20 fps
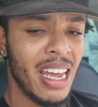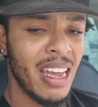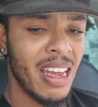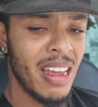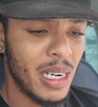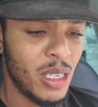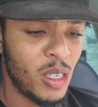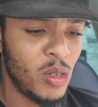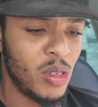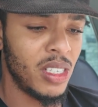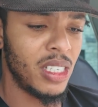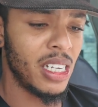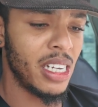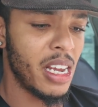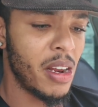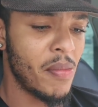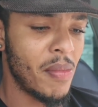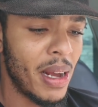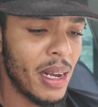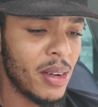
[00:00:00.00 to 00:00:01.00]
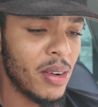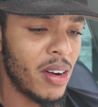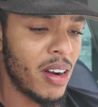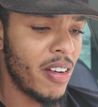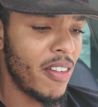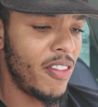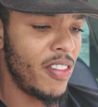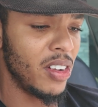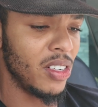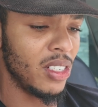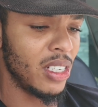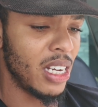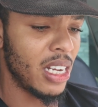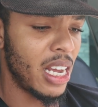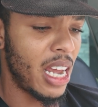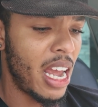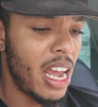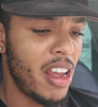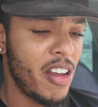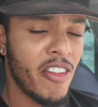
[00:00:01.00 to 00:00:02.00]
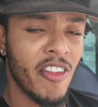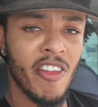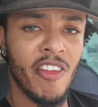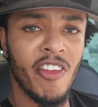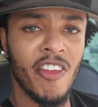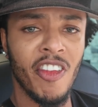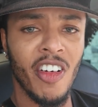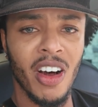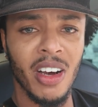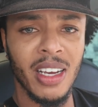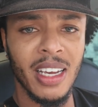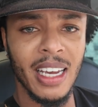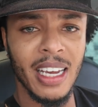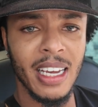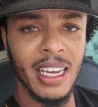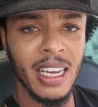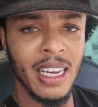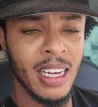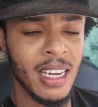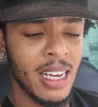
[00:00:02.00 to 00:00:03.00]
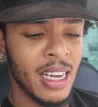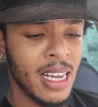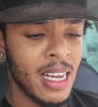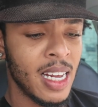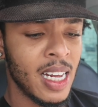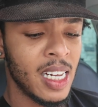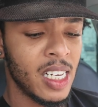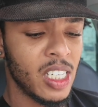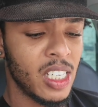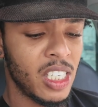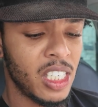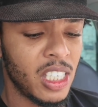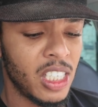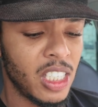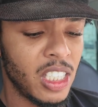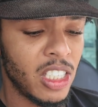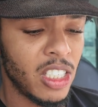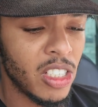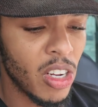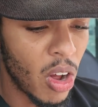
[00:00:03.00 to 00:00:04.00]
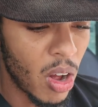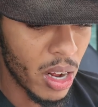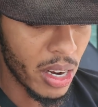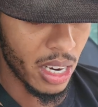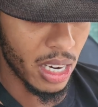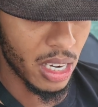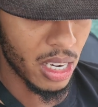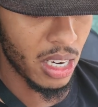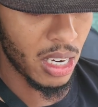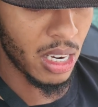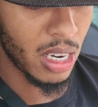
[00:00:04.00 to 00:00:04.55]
But as soon as I get in my car, it feels like a fucking sauna.